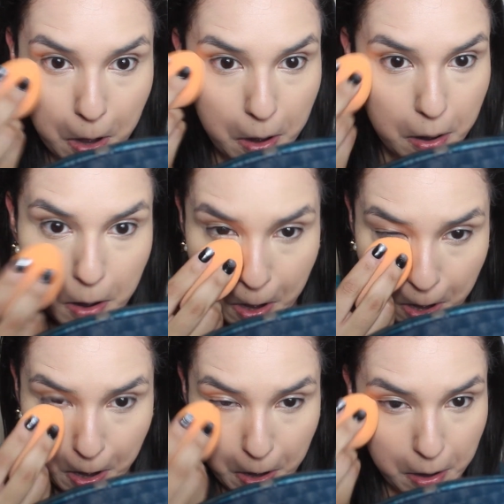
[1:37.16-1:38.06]
nude
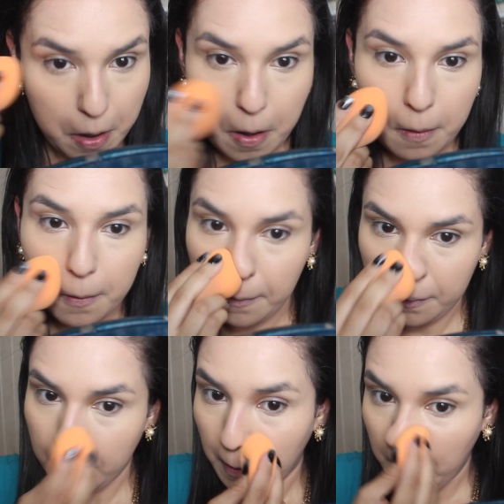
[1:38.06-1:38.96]
beige as
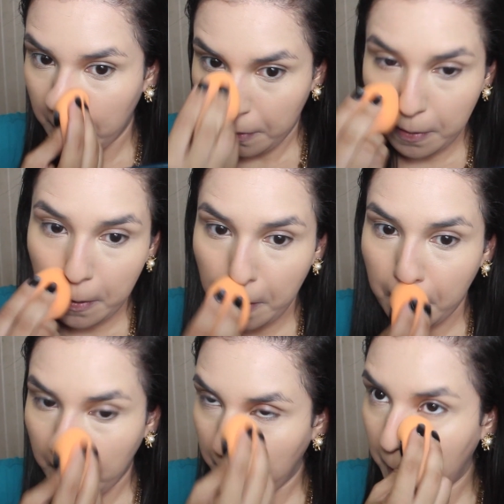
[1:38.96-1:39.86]
well with the
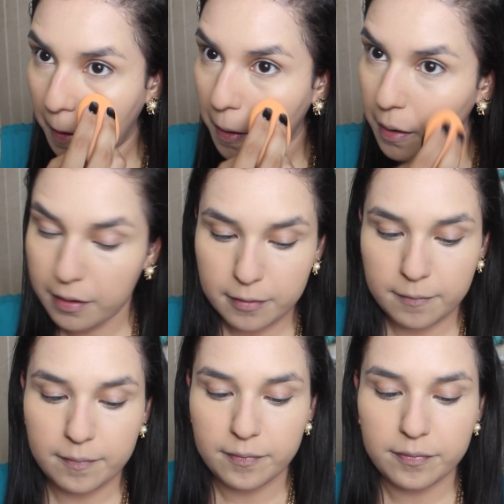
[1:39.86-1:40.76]
flat top
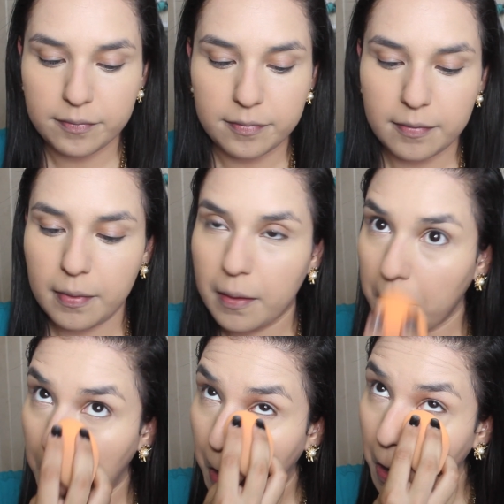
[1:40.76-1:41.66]
with the
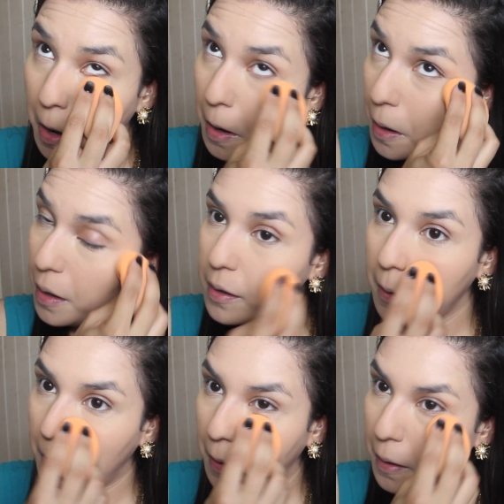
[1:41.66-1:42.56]
flat side of
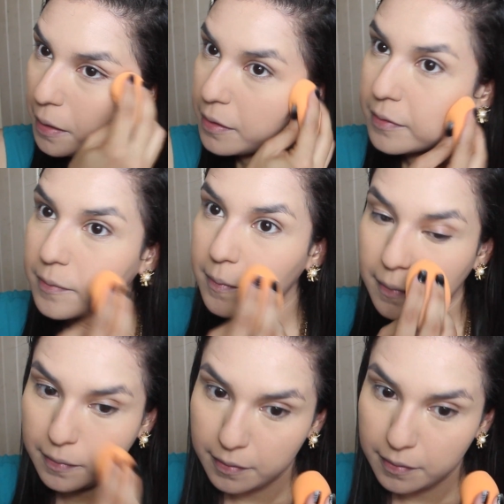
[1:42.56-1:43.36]
the sponge